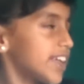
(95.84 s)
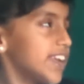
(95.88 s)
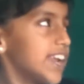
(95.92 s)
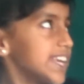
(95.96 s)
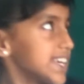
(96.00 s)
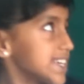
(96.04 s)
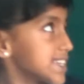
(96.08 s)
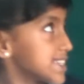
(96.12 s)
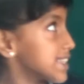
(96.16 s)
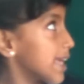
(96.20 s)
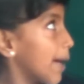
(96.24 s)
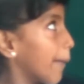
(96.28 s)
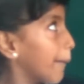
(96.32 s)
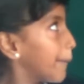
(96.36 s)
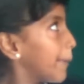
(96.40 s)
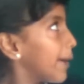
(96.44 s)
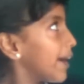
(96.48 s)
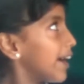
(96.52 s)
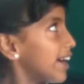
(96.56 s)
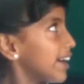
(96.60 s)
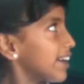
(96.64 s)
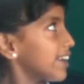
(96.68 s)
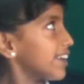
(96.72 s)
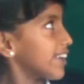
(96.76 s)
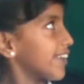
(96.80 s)
next number
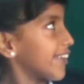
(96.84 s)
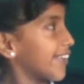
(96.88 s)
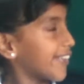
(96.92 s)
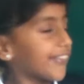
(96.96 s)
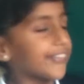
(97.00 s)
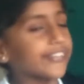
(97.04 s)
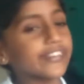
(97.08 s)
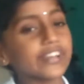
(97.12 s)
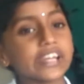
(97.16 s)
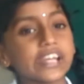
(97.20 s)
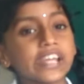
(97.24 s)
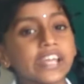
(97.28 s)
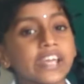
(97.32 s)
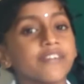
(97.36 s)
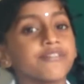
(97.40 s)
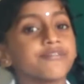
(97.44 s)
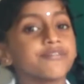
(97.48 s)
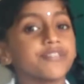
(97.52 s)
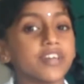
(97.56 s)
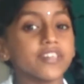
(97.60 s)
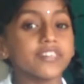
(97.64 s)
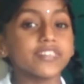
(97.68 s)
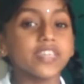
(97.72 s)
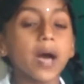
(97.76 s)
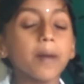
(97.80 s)
is 3. If
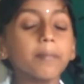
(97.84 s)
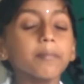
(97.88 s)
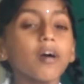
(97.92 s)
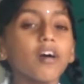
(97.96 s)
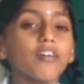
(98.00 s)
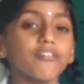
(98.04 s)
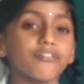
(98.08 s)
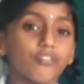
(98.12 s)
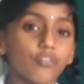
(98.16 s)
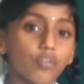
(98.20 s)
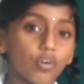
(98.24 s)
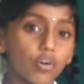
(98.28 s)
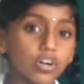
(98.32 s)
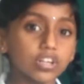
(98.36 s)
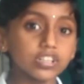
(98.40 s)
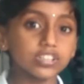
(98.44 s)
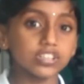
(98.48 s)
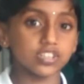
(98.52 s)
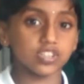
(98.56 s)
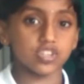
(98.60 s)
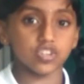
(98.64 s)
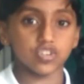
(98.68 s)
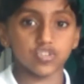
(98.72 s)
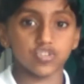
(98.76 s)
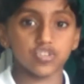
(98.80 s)
the sum of all
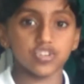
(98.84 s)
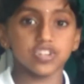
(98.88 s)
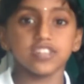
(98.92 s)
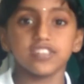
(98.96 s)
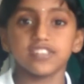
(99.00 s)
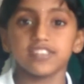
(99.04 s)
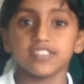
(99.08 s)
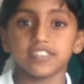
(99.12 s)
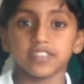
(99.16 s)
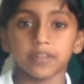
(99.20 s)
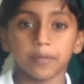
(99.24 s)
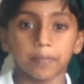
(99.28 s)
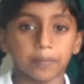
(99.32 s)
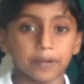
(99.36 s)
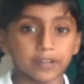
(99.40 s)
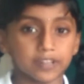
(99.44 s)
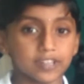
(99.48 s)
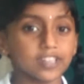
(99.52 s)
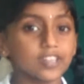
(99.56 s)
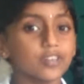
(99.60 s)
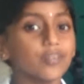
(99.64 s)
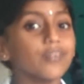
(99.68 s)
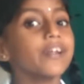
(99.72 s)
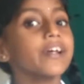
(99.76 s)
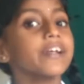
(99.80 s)
the digits in the
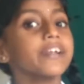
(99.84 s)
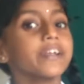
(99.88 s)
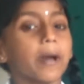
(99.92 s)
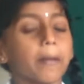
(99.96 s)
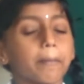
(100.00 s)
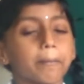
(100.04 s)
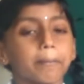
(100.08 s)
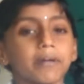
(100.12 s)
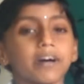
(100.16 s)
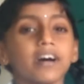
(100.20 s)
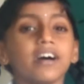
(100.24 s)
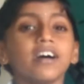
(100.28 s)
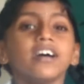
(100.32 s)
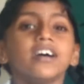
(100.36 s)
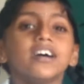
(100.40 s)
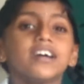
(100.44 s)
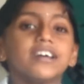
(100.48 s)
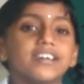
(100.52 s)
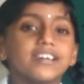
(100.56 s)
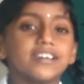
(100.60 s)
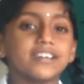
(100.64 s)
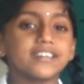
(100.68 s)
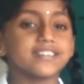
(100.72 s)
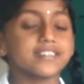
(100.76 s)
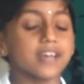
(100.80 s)
particular number
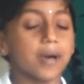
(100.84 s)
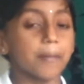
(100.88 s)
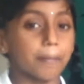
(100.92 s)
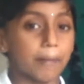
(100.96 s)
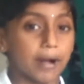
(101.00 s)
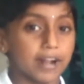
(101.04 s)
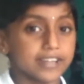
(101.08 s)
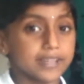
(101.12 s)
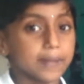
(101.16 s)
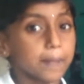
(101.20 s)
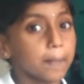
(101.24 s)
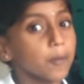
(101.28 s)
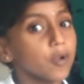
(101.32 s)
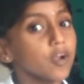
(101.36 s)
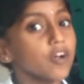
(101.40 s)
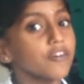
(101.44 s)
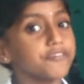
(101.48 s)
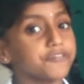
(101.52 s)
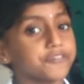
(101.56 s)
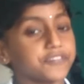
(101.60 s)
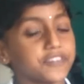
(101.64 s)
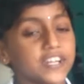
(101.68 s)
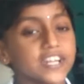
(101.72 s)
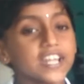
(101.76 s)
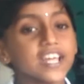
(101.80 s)
is a multiple
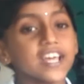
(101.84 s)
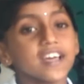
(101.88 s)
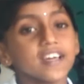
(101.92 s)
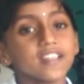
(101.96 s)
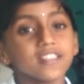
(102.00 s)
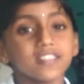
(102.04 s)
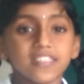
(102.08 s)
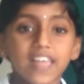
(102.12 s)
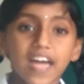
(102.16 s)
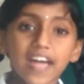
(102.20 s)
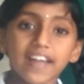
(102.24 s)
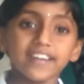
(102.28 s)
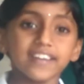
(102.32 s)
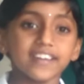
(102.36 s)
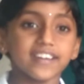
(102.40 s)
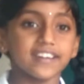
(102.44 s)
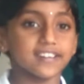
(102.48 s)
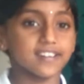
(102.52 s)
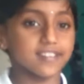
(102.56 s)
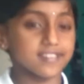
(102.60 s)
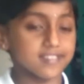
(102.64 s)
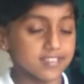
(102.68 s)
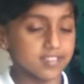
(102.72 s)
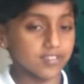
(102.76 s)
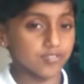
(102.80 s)
of 3, then
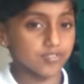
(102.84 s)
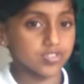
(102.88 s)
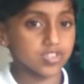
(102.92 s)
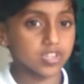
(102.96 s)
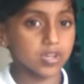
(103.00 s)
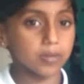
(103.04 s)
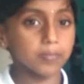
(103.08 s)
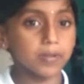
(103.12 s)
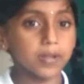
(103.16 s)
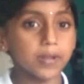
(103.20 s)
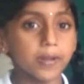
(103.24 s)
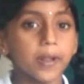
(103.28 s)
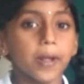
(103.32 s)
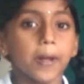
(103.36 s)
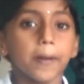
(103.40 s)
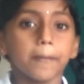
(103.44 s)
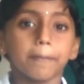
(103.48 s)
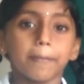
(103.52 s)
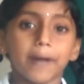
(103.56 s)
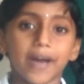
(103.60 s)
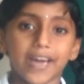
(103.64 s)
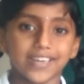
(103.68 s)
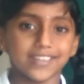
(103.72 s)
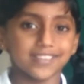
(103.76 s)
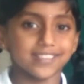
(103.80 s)
it is divisible
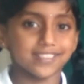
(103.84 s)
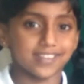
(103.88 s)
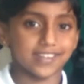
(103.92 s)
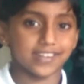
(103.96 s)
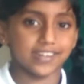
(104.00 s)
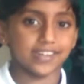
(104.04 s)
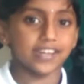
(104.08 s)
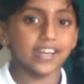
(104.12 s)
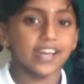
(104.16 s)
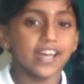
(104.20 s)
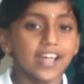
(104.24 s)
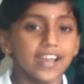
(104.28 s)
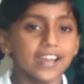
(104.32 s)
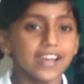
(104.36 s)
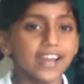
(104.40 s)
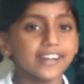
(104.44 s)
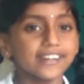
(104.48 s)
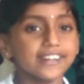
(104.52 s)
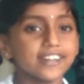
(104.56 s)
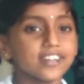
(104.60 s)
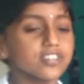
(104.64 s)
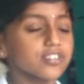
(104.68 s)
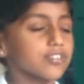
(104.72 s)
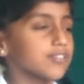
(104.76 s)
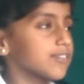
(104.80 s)
by 3. Let
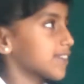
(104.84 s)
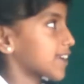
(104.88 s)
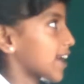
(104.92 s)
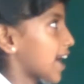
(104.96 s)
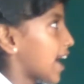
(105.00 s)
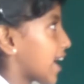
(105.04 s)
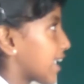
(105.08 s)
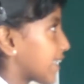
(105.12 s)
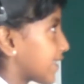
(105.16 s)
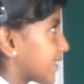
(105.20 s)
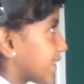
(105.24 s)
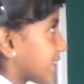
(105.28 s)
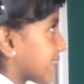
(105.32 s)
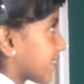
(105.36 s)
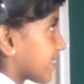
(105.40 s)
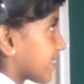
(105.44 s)
us look at